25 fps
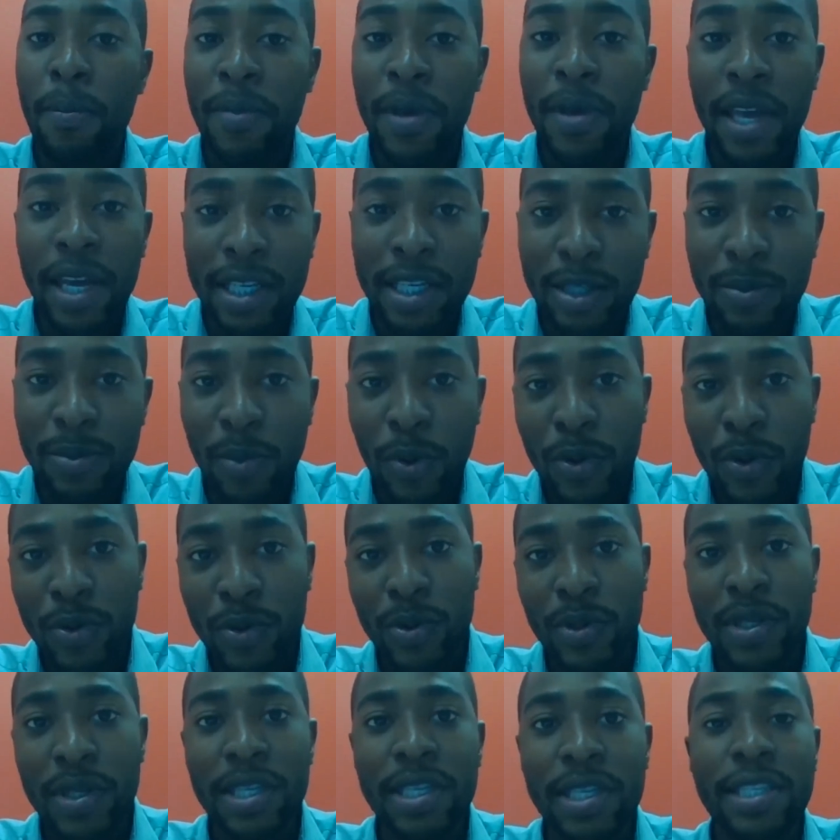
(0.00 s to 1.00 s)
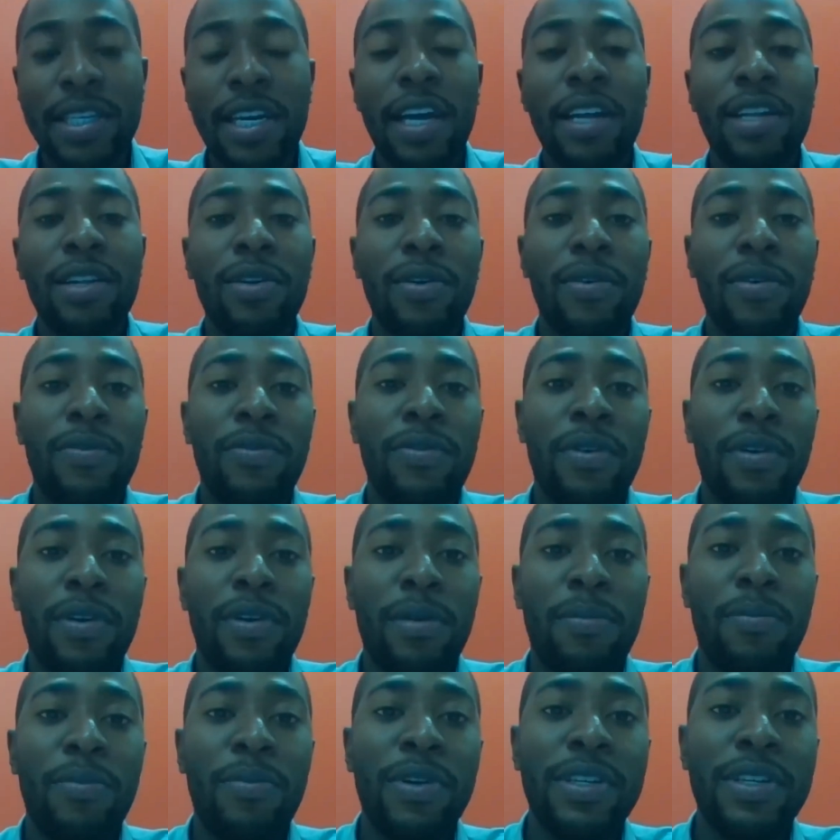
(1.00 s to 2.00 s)
be exposed to this kind of
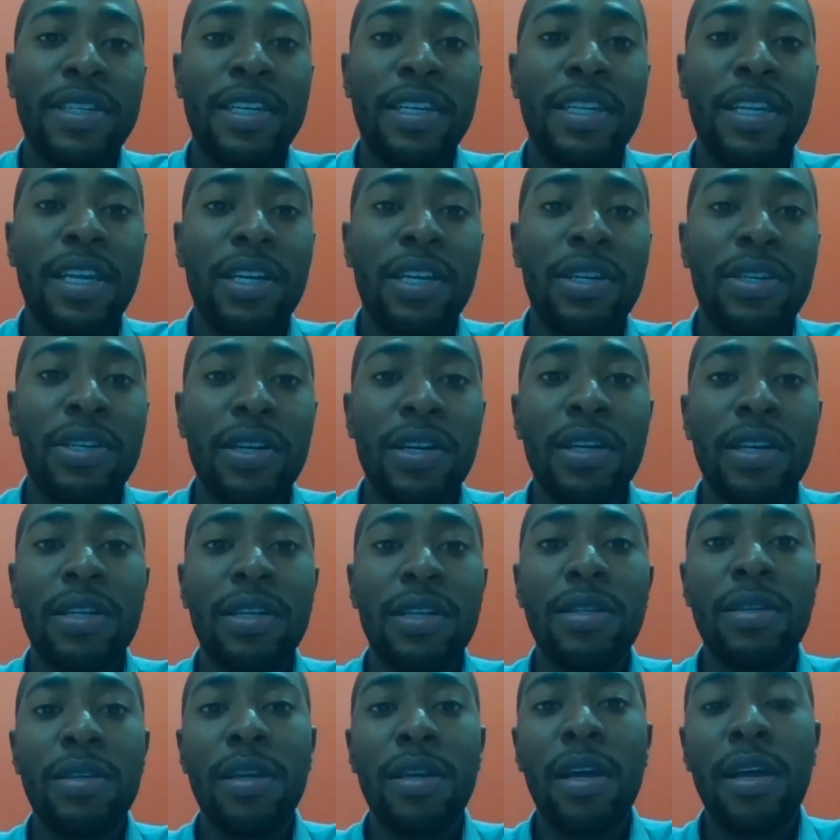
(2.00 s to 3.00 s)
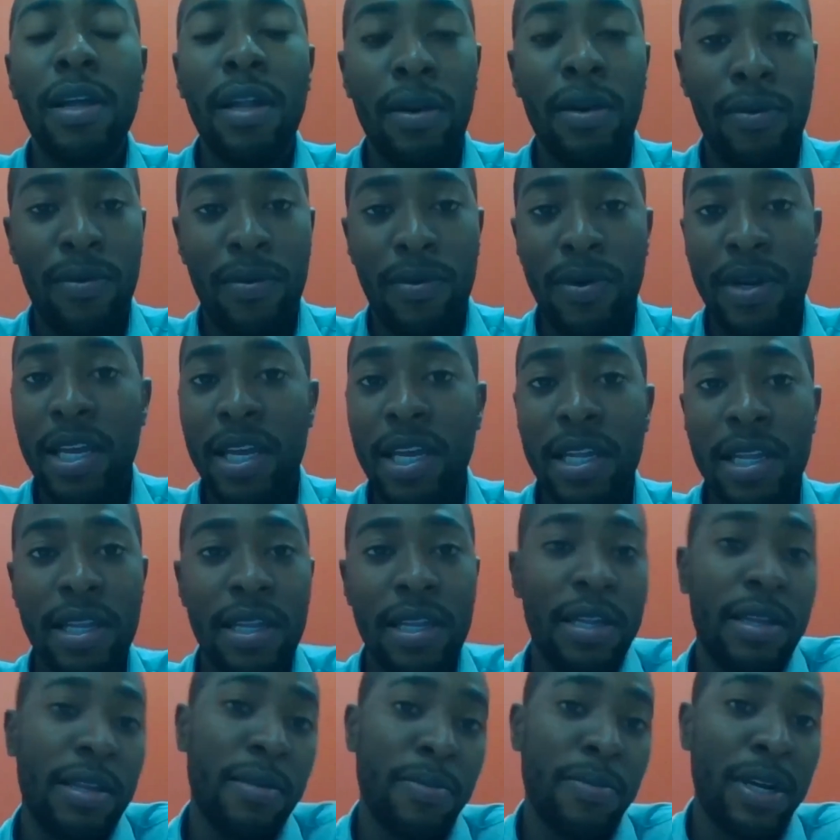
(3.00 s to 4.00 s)
uh, presentations, read
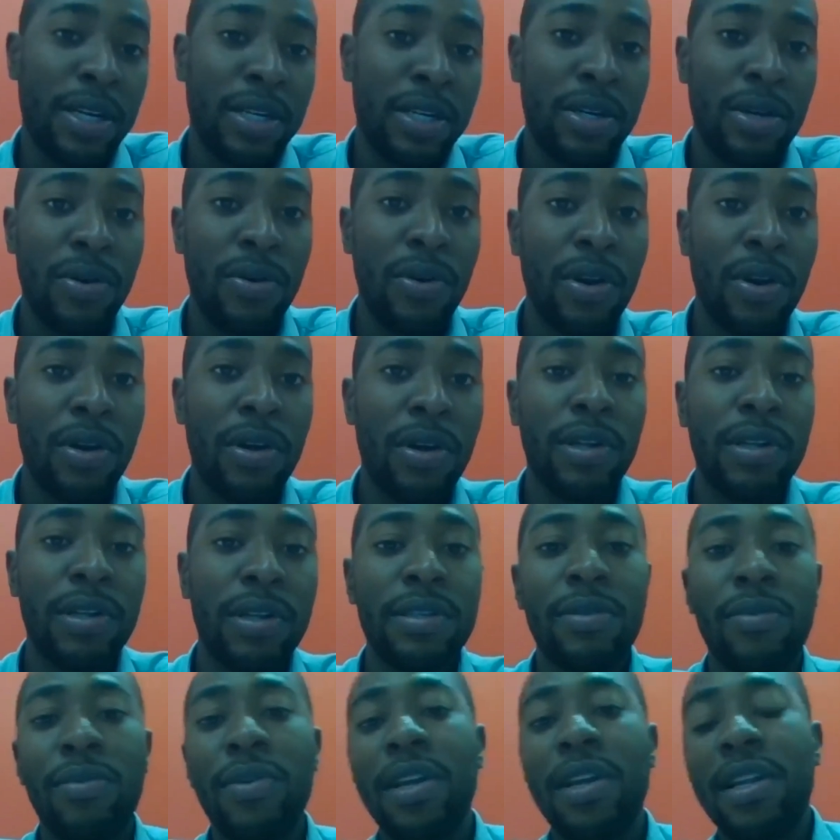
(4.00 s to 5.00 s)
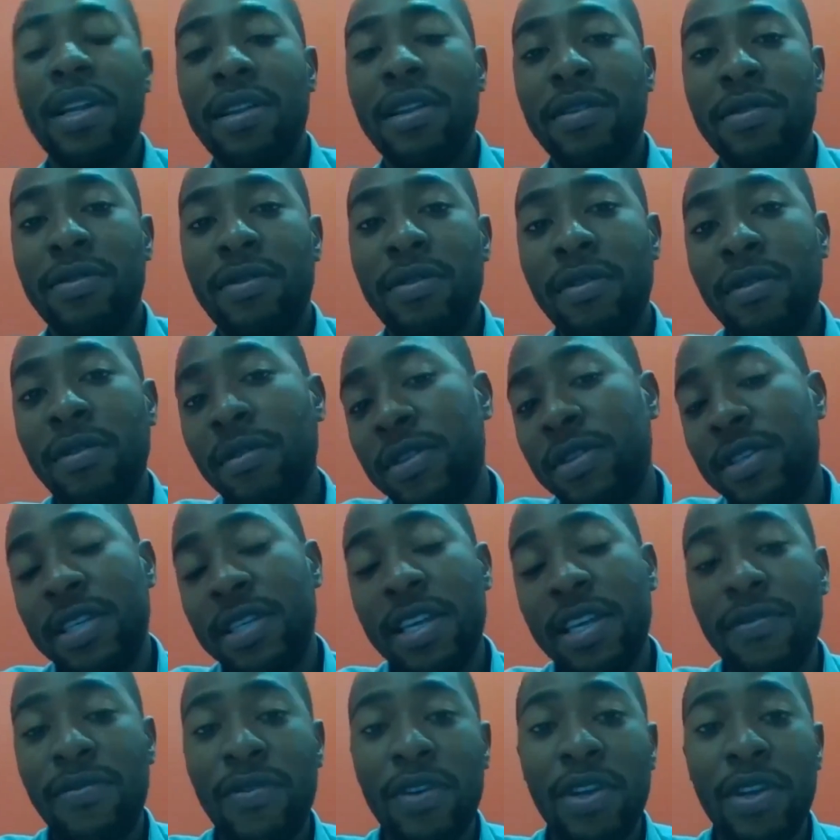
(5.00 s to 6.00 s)
the materials, read,
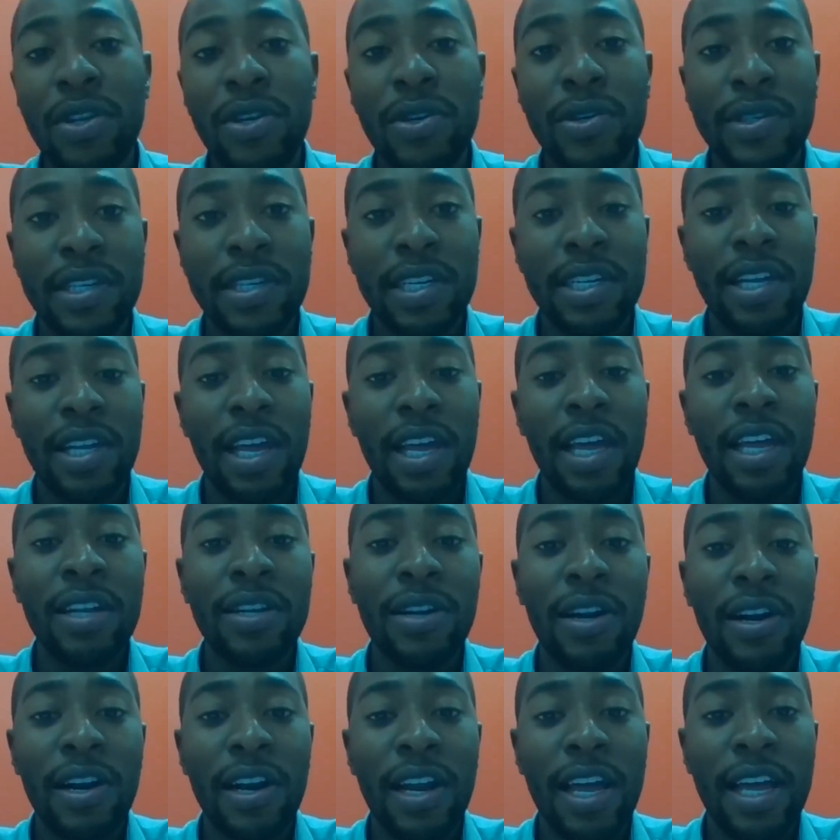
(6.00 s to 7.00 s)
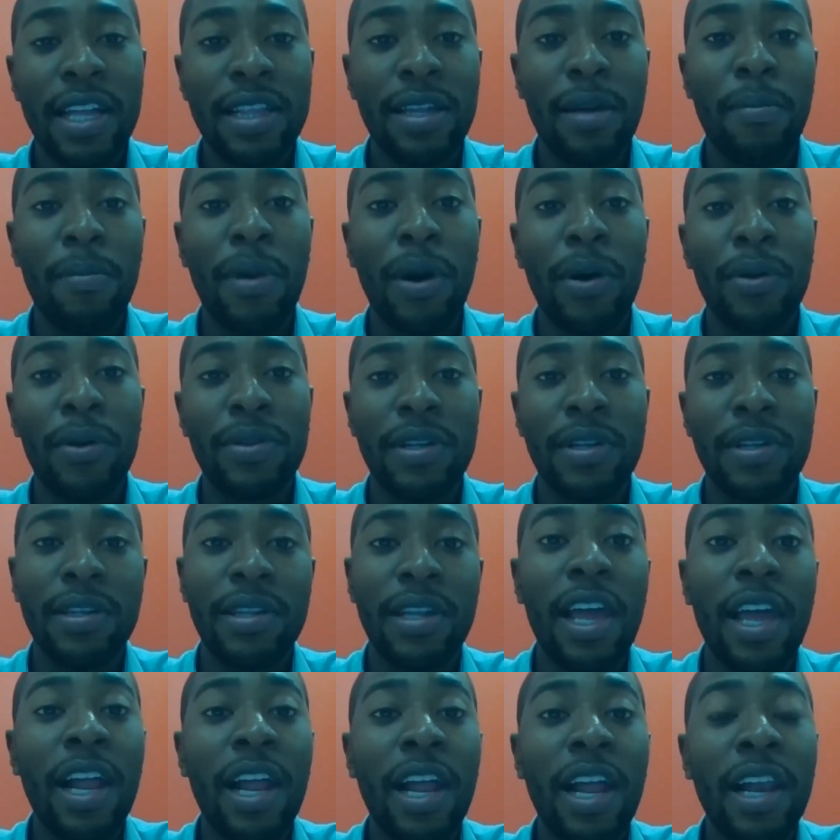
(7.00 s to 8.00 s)
see videos in the internet about the
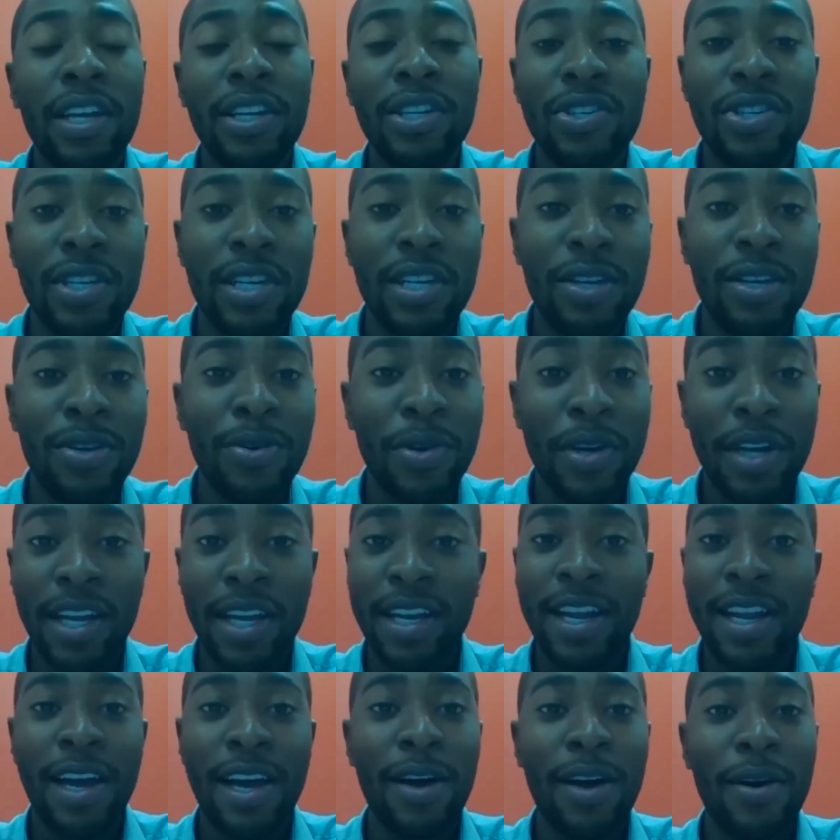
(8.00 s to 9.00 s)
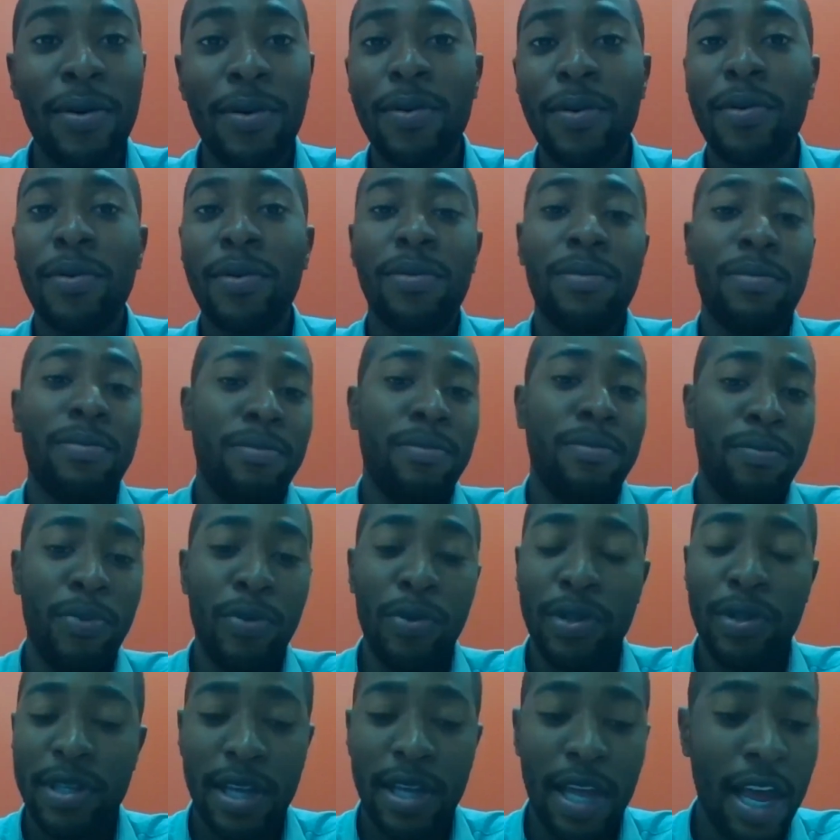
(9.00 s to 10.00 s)
LNG. You can now
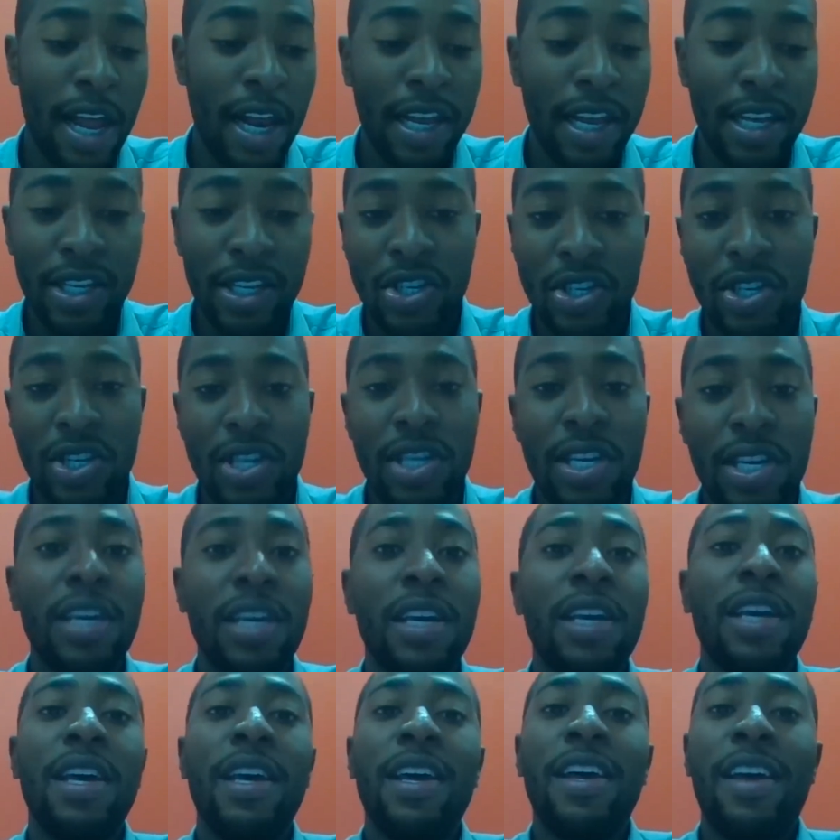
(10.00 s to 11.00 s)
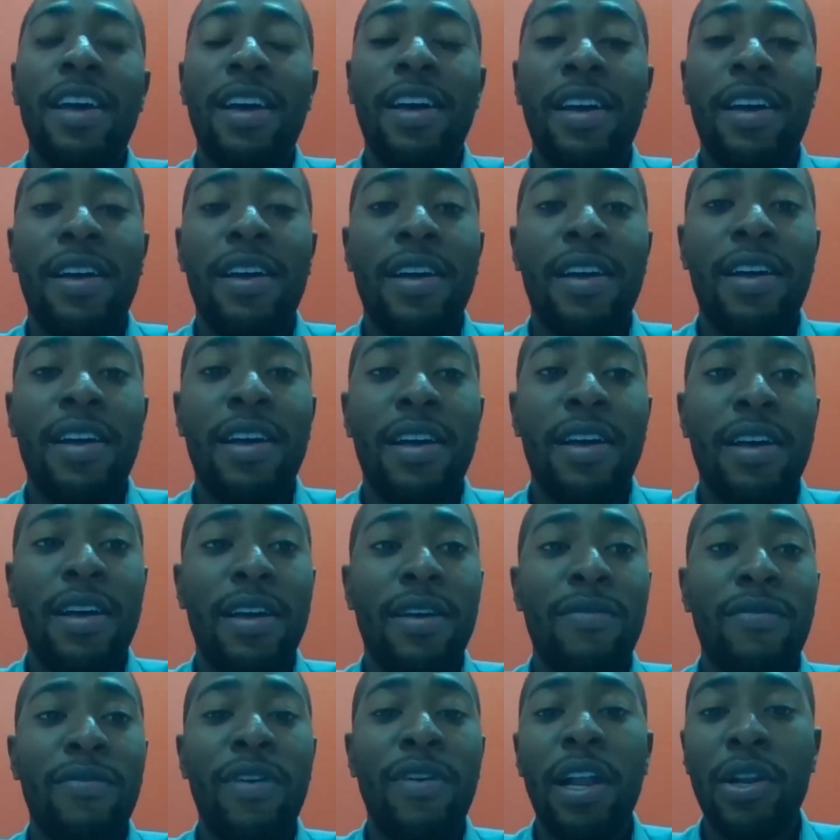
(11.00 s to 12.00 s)
put LNG
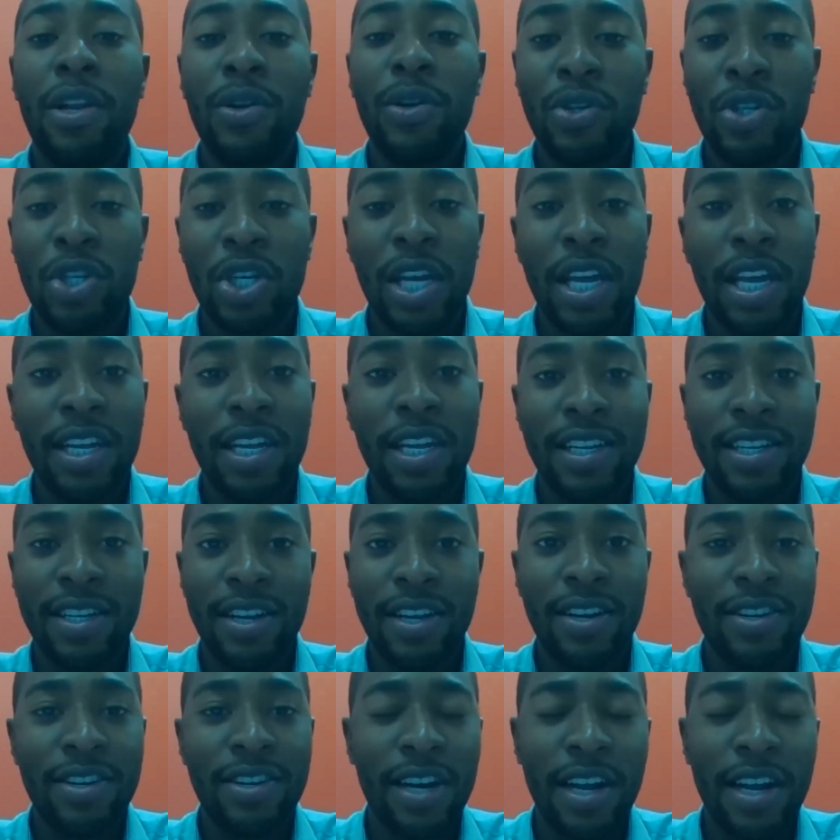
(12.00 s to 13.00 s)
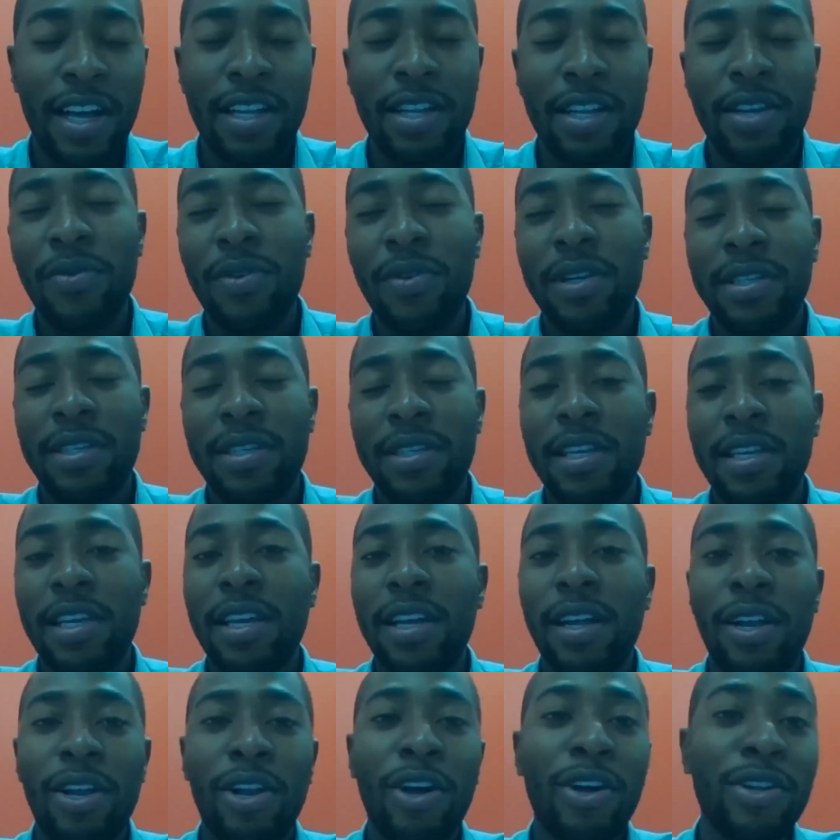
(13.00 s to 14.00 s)
uh, value chain in the internet, you will
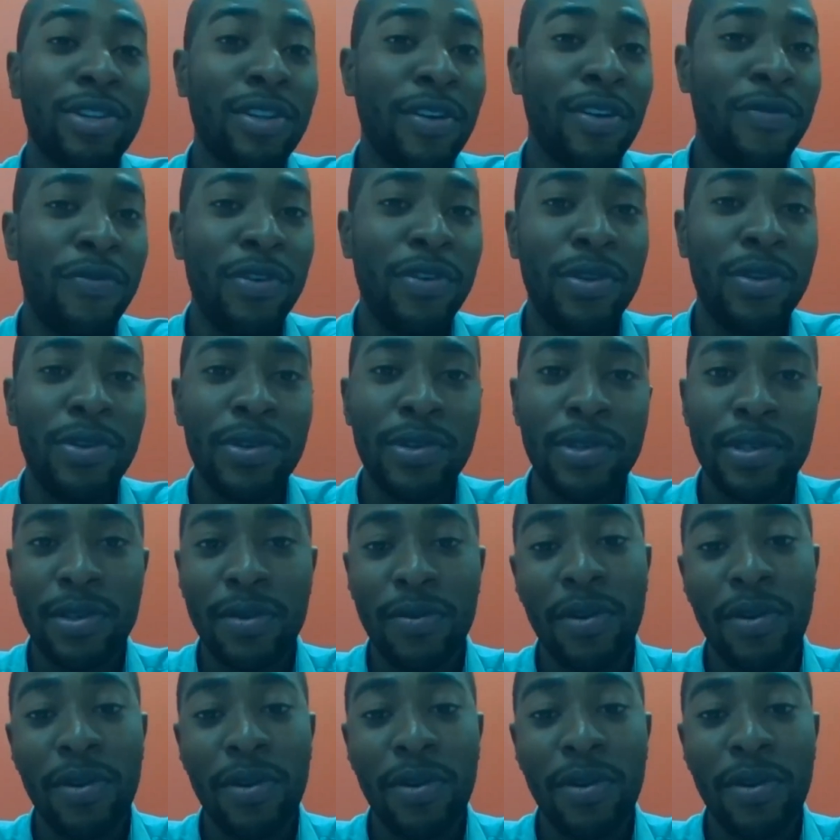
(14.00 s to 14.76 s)
see a lot of videos.